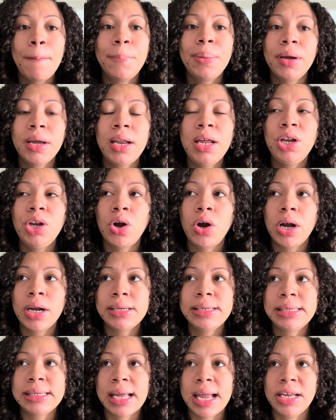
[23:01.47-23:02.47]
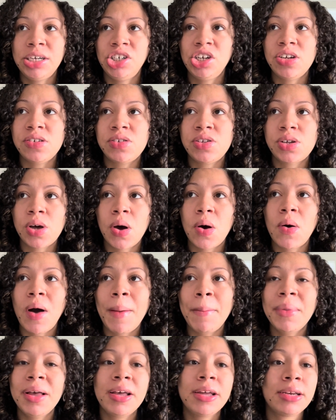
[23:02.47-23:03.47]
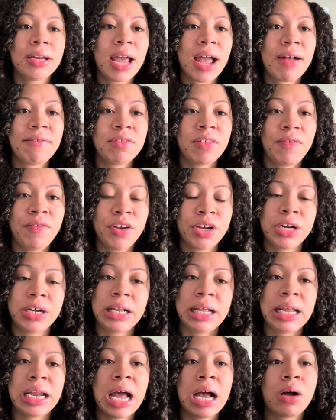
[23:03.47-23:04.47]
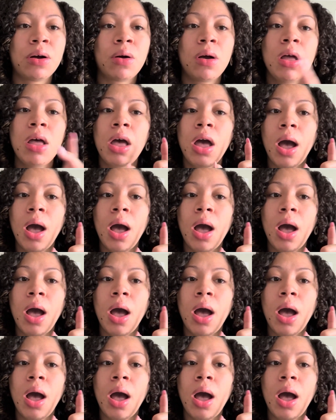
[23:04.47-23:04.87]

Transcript: pretty darn sketchy. So I'm gonna have to figure that out.